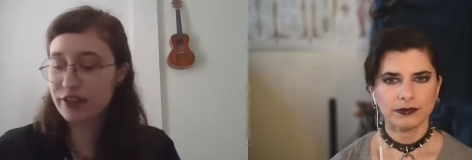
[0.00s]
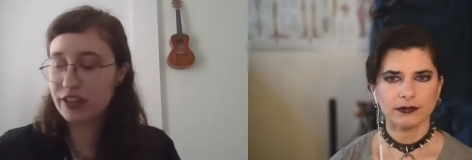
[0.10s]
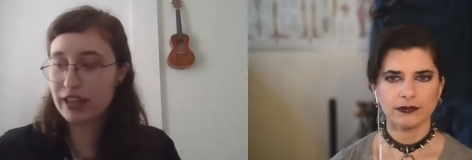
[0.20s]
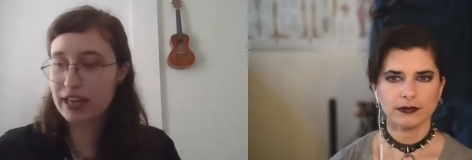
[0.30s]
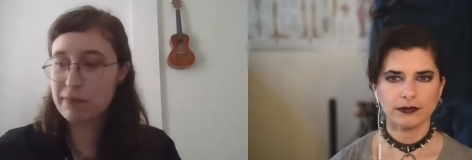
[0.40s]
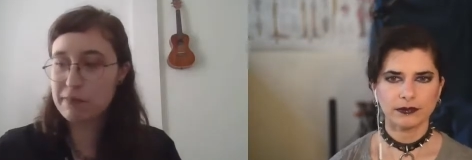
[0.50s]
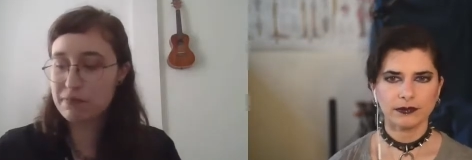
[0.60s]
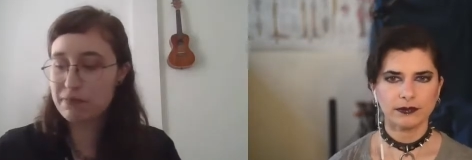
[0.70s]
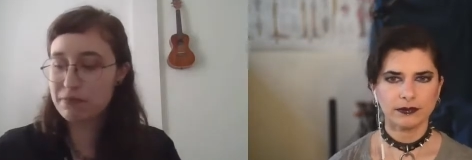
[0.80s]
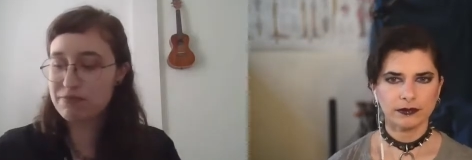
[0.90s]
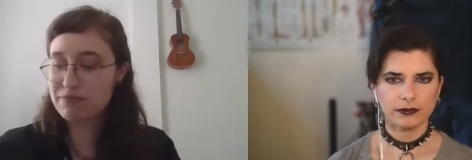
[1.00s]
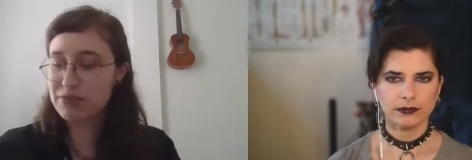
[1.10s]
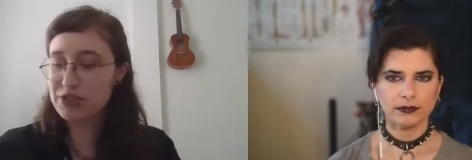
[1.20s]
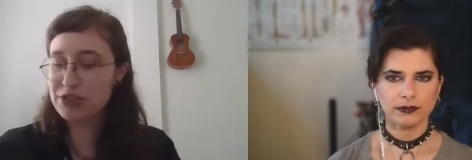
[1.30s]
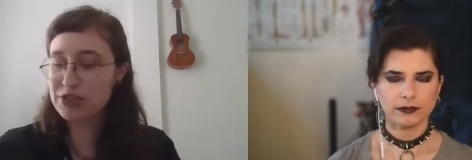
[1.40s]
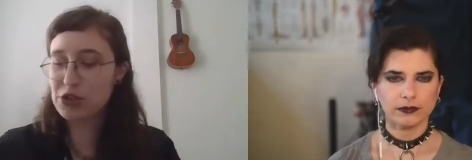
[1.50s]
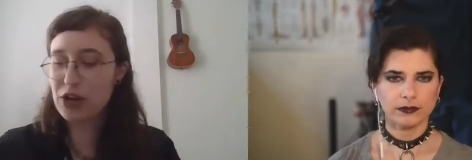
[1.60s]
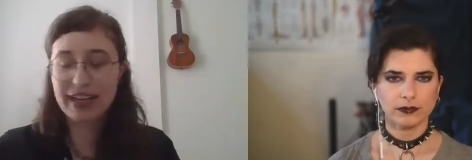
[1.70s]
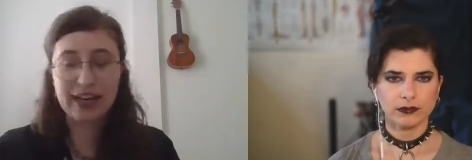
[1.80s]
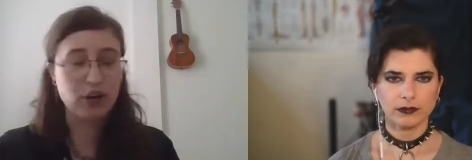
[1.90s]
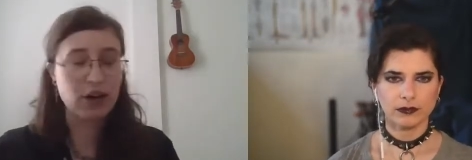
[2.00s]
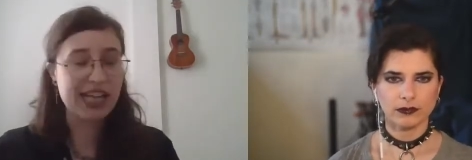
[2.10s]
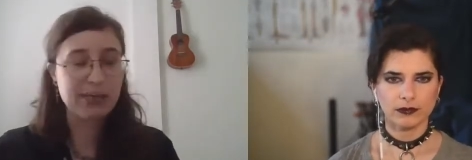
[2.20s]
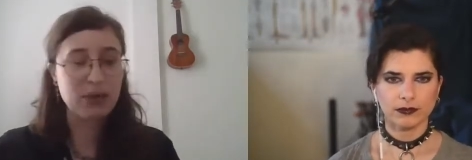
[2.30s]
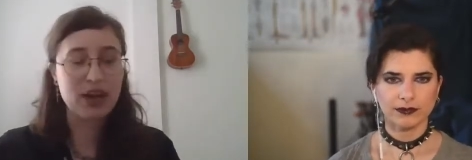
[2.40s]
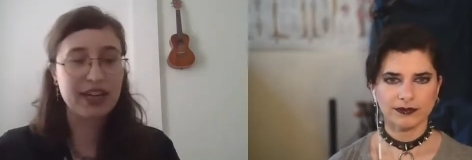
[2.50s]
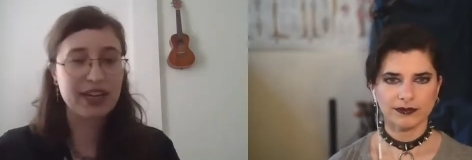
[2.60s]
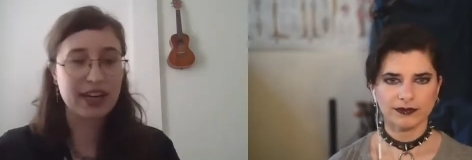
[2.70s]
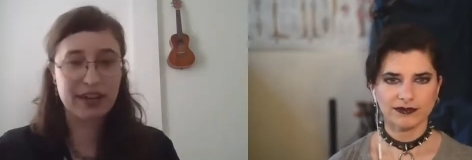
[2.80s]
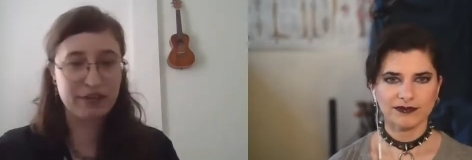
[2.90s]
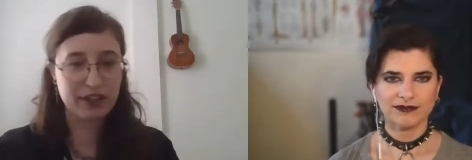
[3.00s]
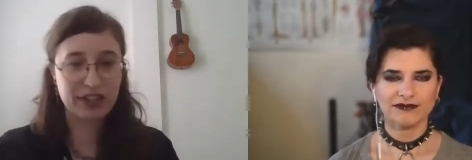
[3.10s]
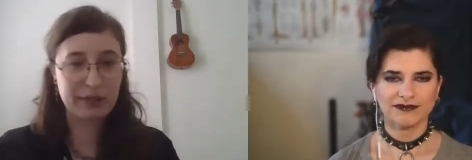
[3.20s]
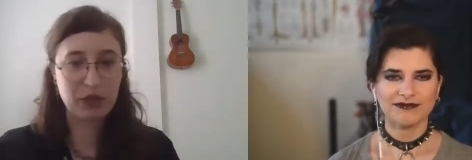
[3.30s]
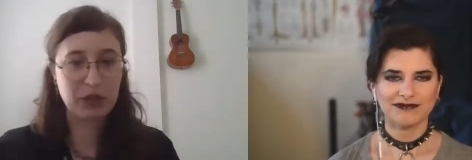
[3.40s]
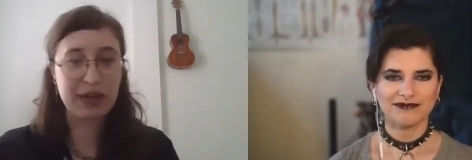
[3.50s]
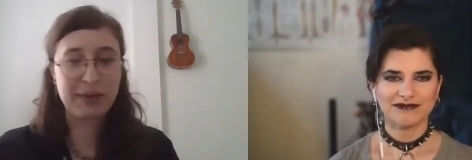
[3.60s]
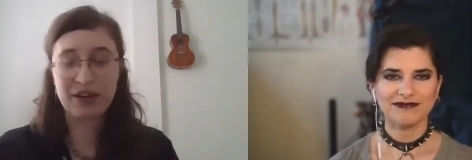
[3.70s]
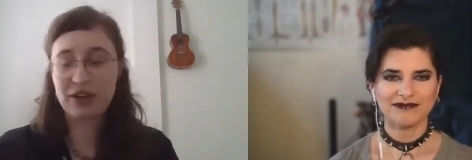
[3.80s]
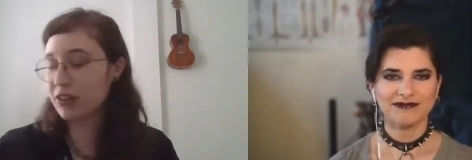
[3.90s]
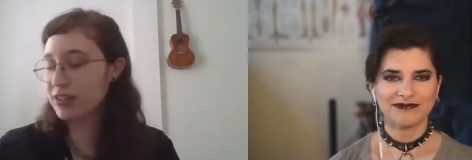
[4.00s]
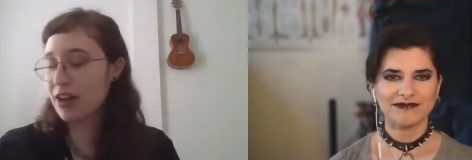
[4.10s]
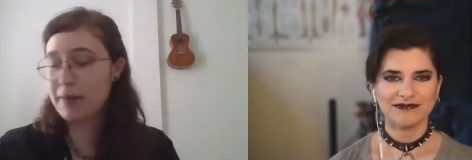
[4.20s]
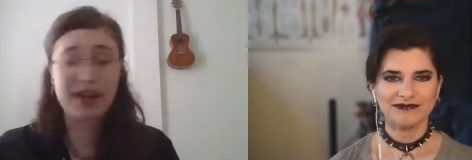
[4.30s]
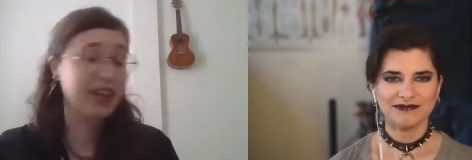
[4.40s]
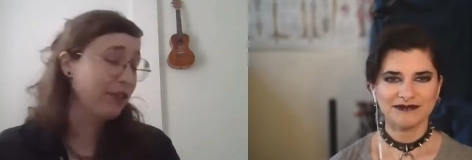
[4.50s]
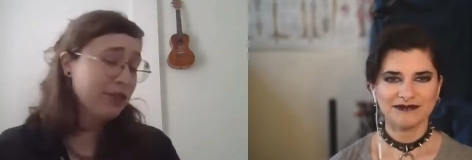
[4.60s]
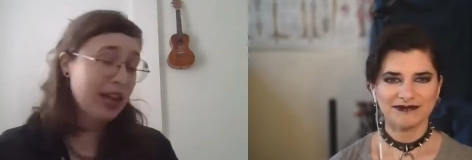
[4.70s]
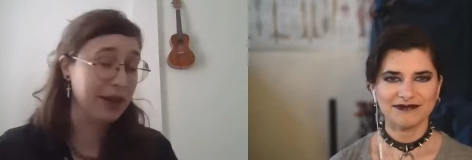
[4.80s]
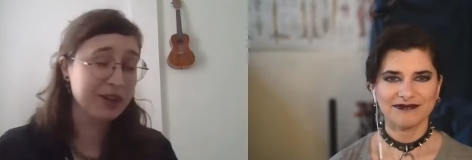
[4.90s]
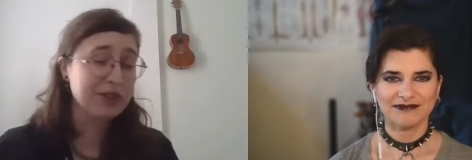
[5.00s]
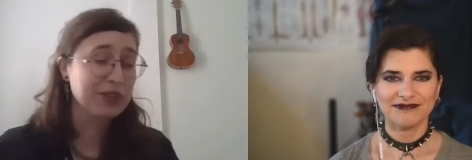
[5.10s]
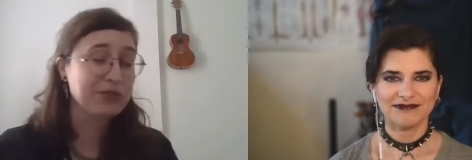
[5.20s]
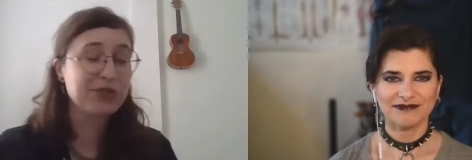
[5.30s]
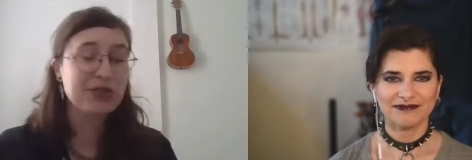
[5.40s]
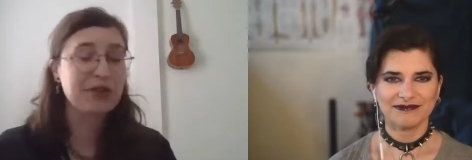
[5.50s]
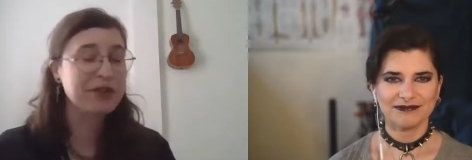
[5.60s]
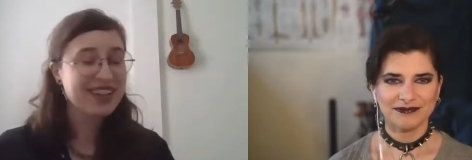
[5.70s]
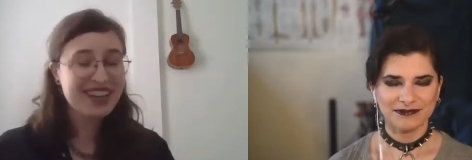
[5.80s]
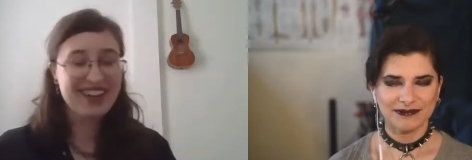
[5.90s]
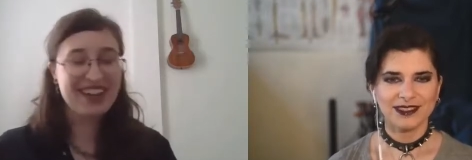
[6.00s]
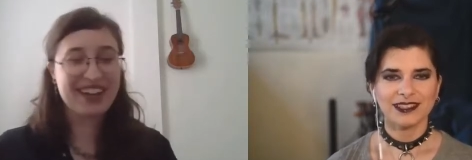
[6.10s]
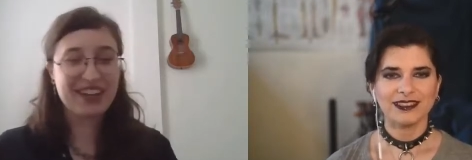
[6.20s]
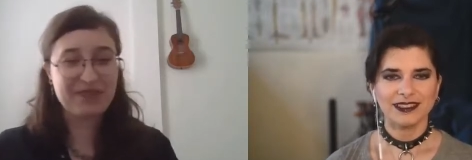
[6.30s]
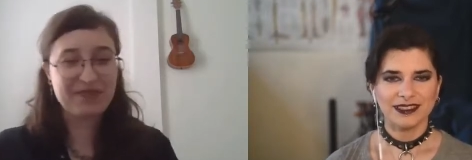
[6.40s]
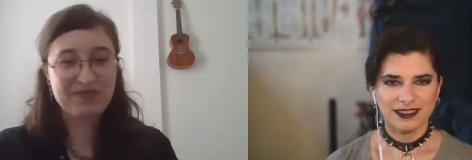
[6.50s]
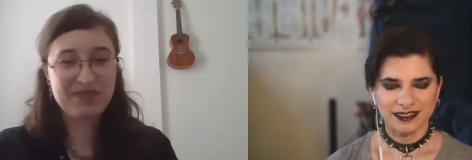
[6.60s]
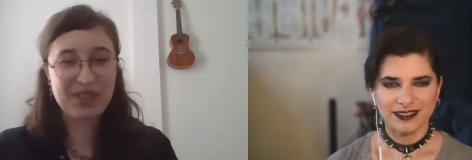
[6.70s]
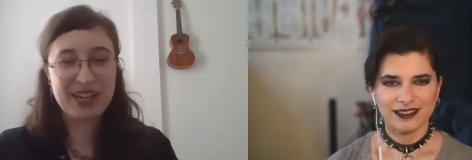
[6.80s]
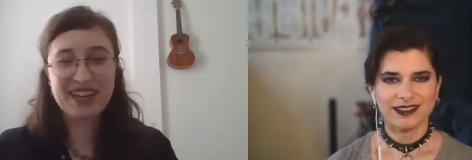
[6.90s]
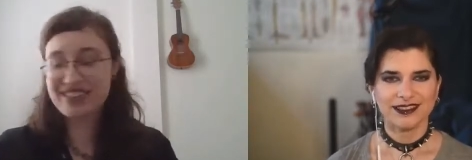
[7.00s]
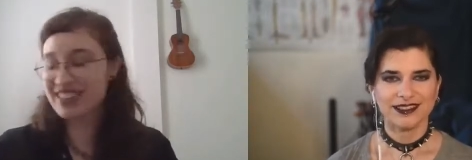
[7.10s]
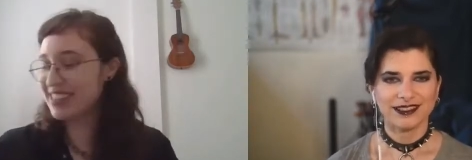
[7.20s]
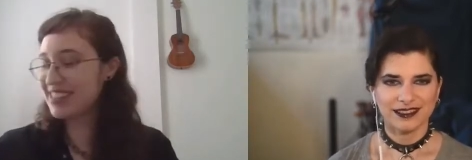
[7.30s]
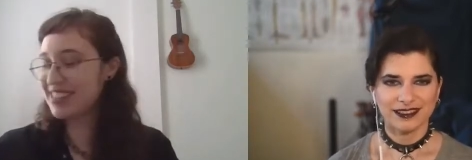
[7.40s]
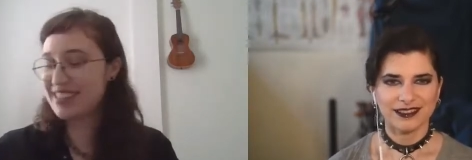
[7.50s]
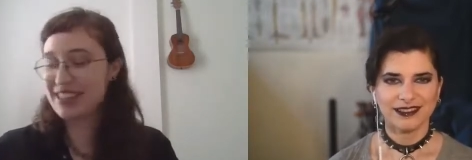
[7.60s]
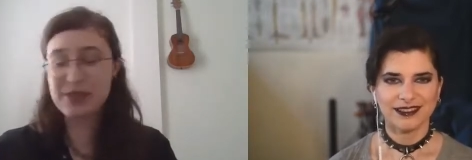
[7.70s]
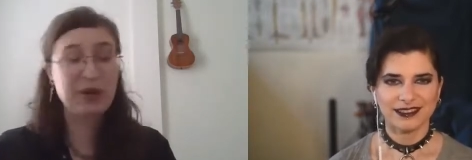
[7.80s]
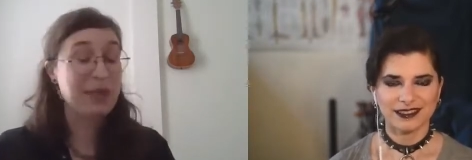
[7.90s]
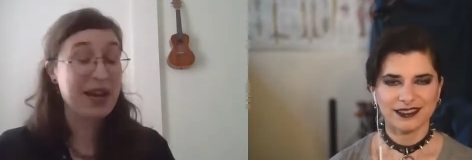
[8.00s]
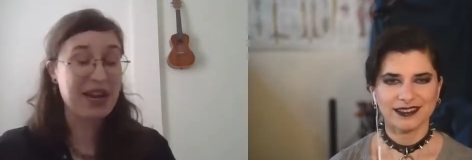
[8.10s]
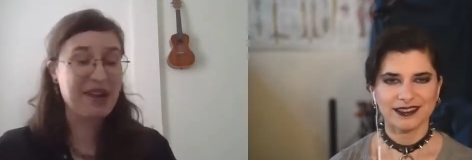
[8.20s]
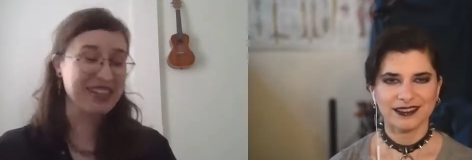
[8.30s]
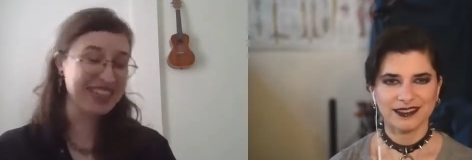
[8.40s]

Speaker 1: feel like i'm trying to get a grasp on it and i feel like i'm learning about it all the time and i love that about it too so um so yeah that's that's where i'm at now